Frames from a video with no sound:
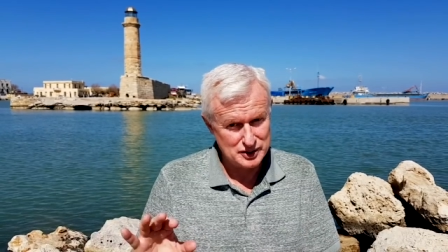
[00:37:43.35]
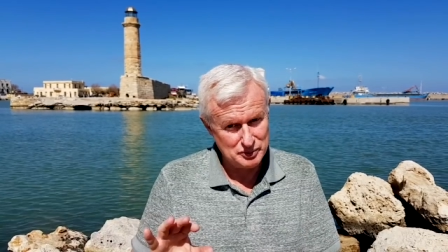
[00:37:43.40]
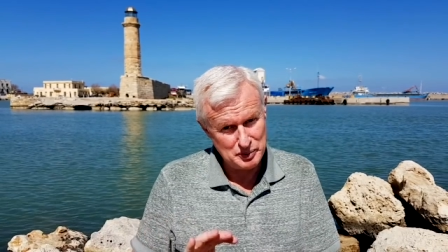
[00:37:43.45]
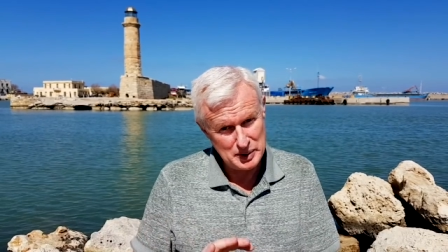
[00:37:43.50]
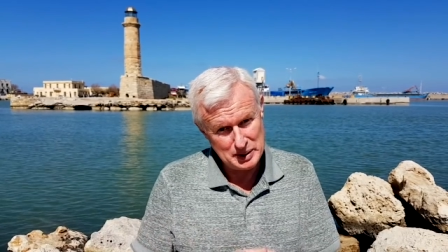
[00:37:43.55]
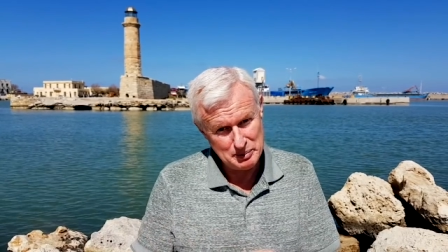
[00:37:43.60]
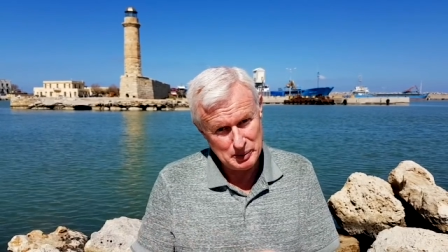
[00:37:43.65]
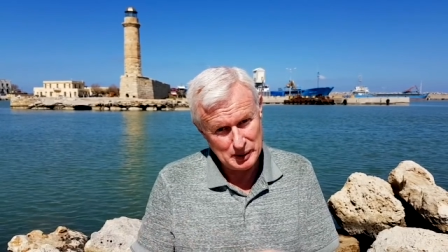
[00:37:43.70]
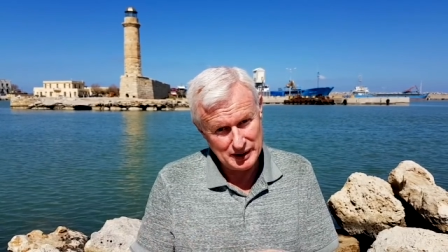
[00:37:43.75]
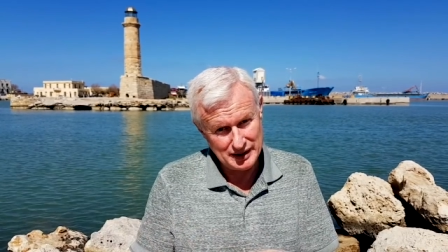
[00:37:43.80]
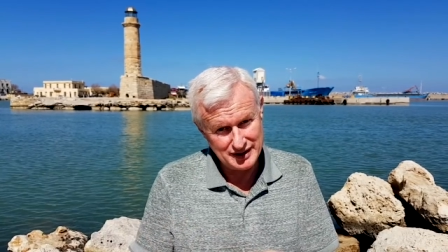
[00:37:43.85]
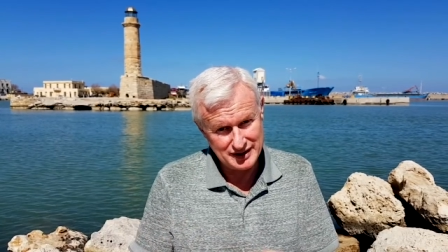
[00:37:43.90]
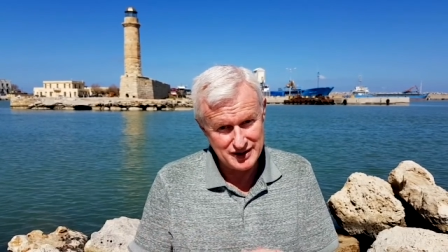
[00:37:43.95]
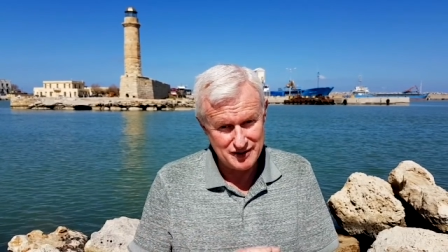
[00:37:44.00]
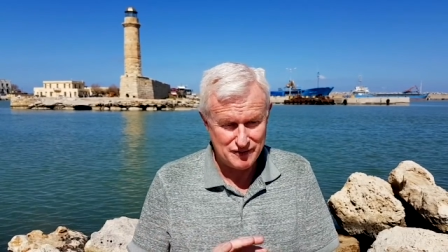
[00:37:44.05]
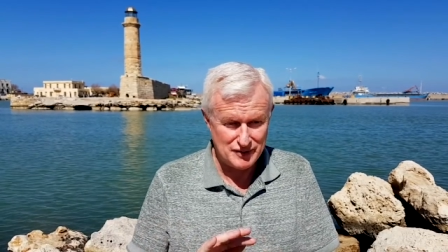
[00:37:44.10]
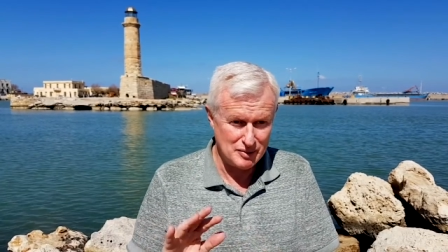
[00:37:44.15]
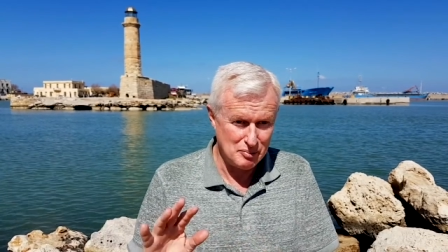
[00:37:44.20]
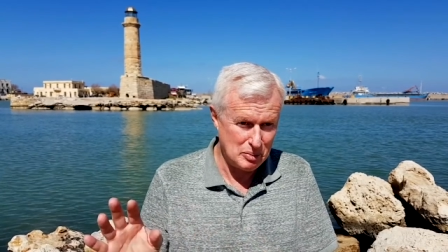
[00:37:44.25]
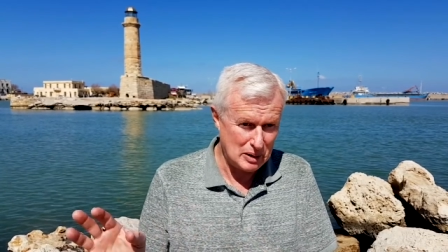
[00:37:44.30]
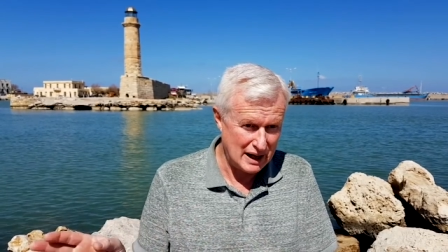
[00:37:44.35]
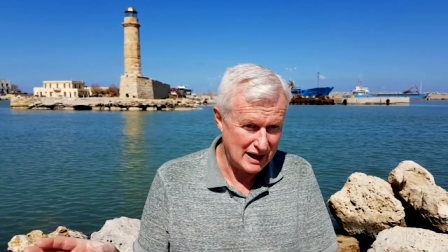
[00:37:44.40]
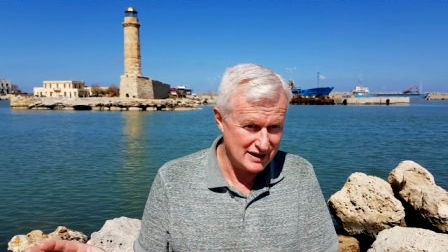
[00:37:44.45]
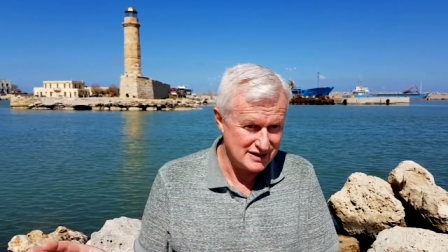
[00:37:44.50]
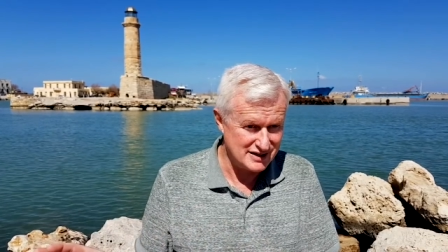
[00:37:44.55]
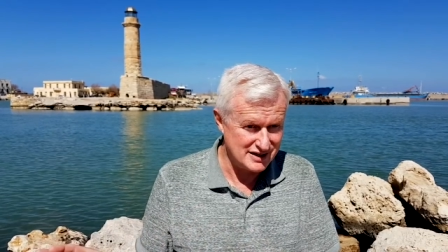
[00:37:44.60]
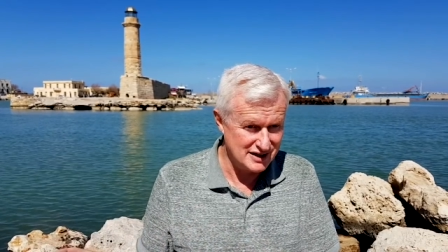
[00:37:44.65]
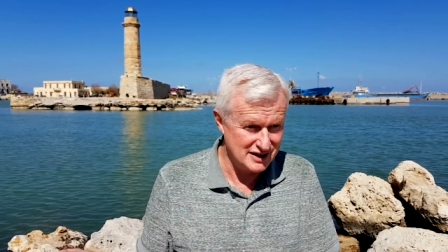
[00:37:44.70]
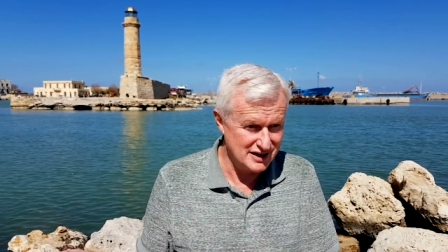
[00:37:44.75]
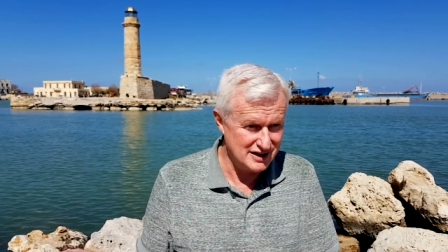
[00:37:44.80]
to people in different
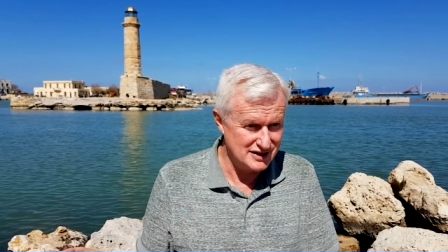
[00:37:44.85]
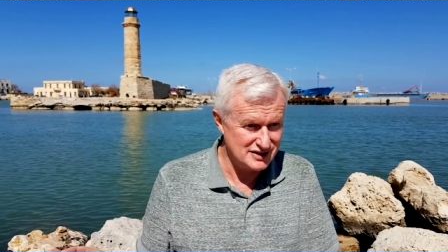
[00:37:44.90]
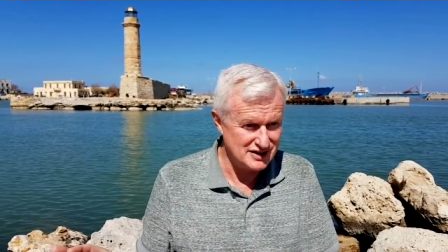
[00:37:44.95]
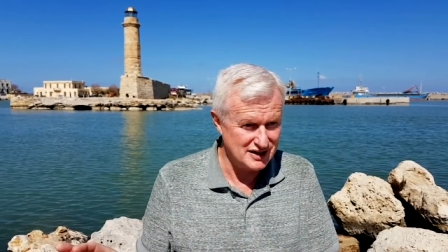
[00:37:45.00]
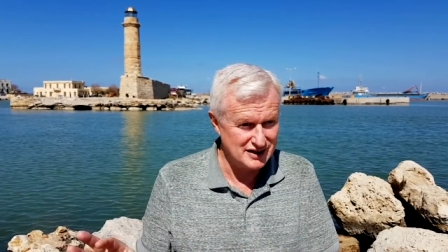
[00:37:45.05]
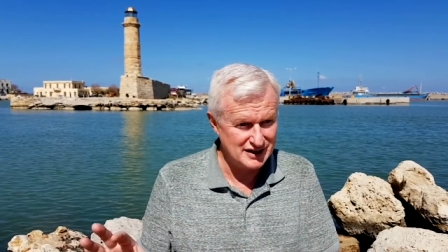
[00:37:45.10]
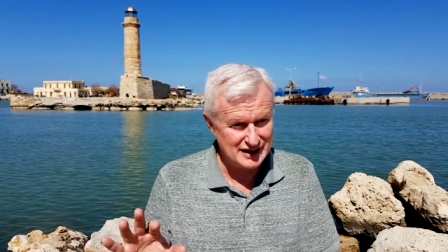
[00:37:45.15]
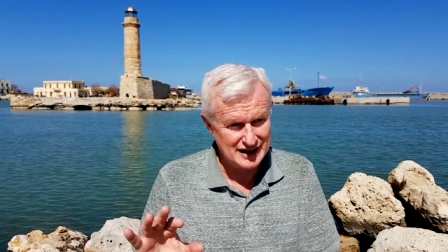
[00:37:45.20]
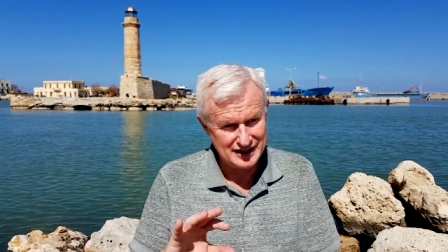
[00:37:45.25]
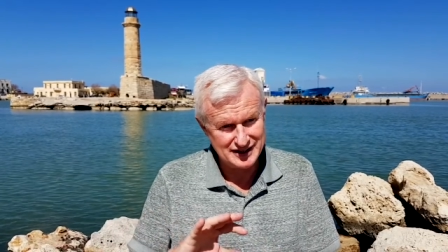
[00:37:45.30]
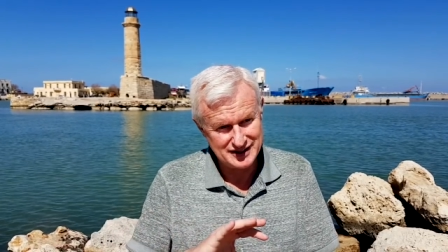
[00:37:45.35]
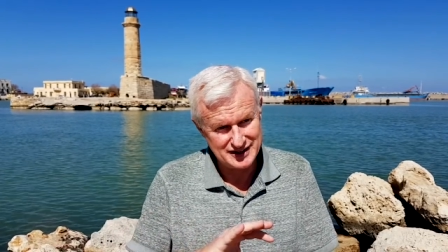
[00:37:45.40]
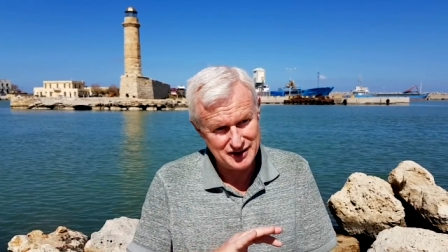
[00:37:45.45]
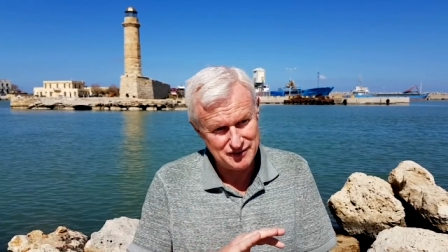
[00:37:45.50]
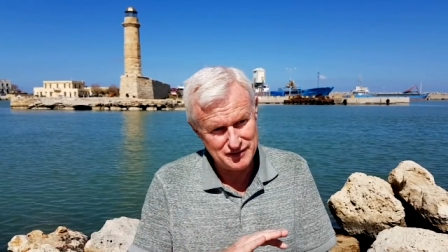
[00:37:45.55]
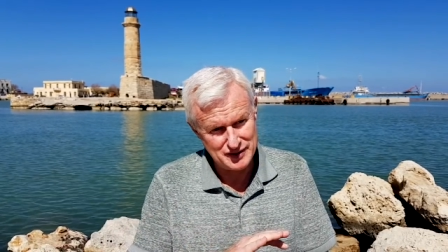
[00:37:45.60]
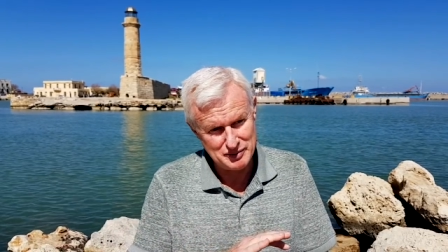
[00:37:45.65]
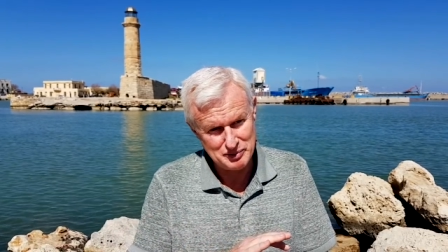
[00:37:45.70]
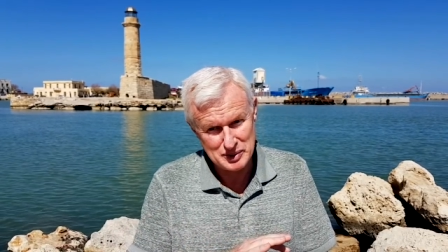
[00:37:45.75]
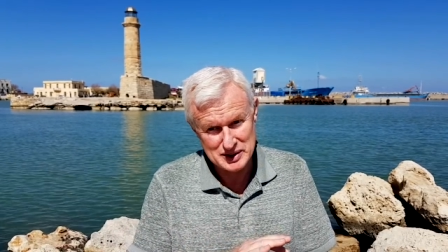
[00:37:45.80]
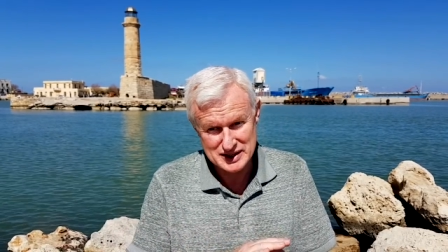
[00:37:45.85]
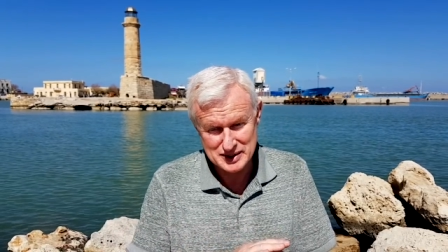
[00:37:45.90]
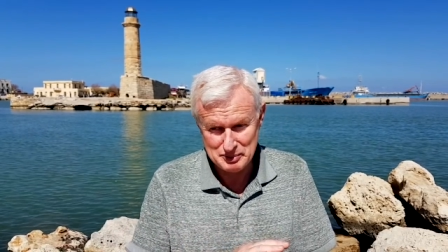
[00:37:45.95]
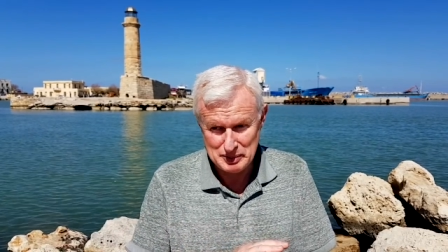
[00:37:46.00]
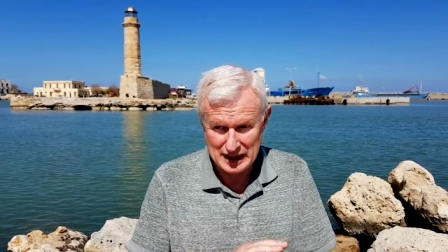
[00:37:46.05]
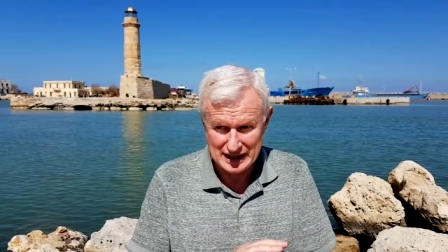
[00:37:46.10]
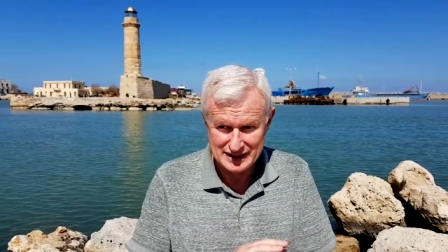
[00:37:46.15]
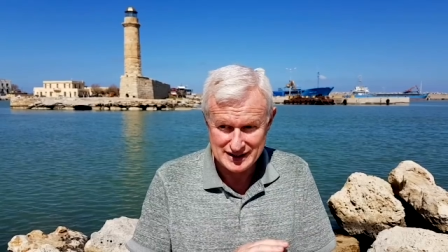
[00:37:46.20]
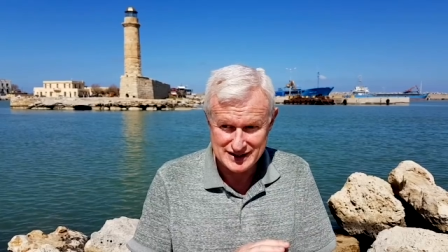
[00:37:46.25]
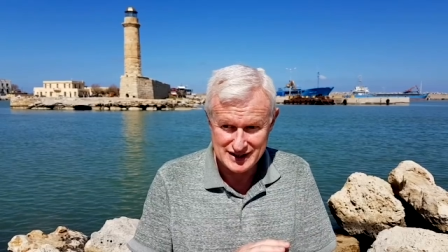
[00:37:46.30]
places and get different
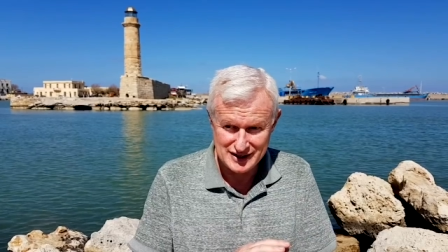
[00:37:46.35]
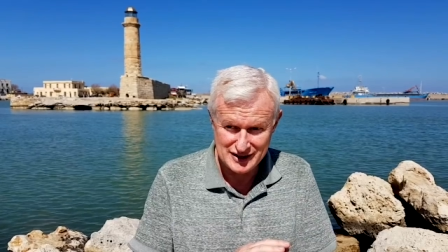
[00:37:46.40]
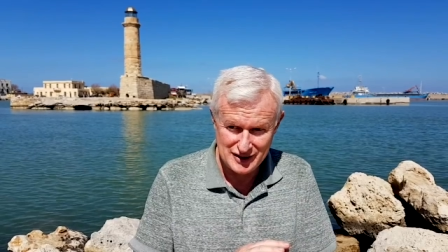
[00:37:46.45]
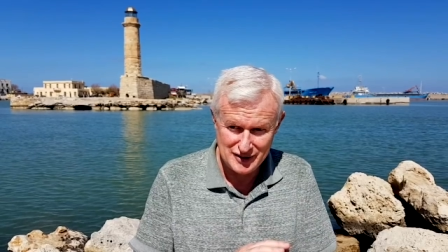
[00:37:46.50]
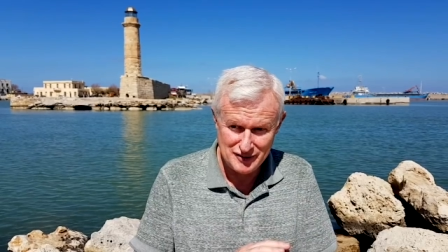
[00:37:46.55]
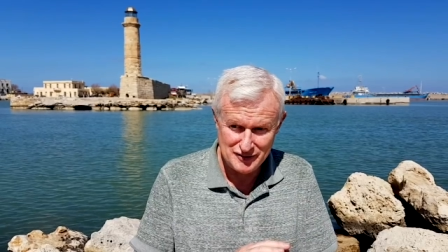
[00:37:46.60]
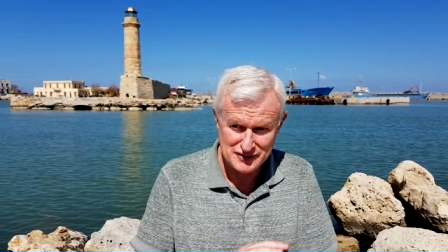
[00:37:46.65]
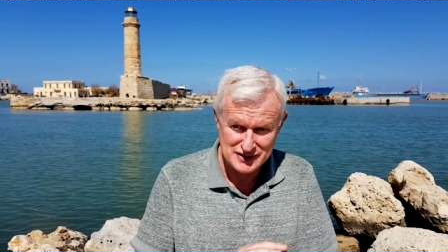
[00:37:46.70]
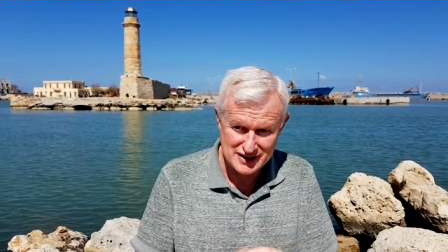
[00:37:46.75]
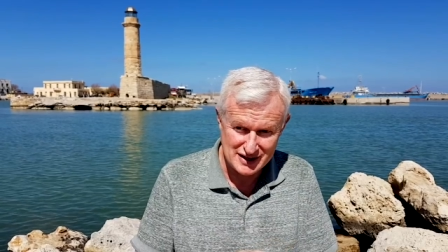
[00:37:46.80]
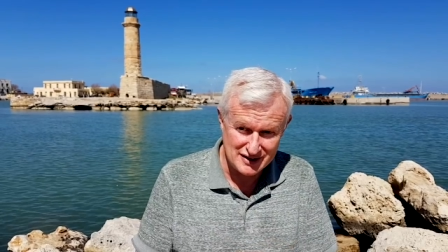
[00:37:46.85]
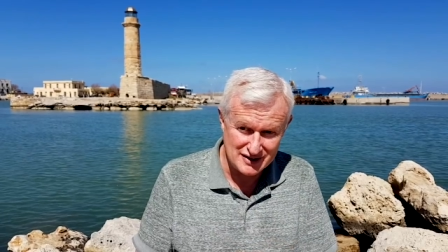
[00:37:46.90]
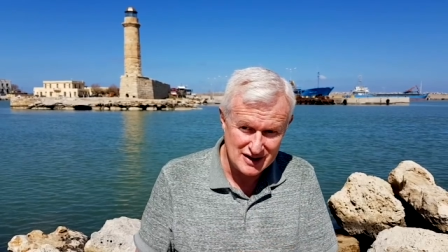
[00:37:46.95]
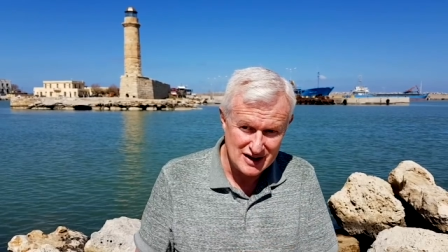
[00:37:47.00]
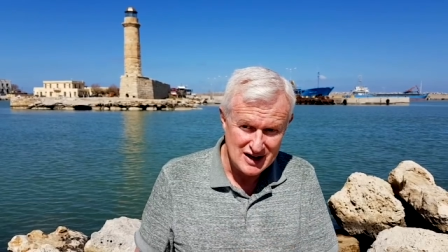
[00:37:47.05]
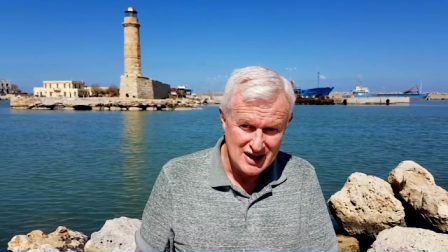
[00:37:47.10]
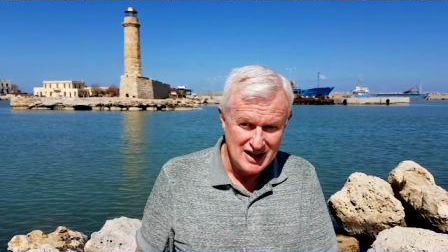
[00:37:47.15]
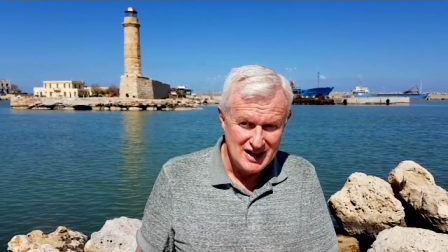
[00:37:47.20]
perspectives and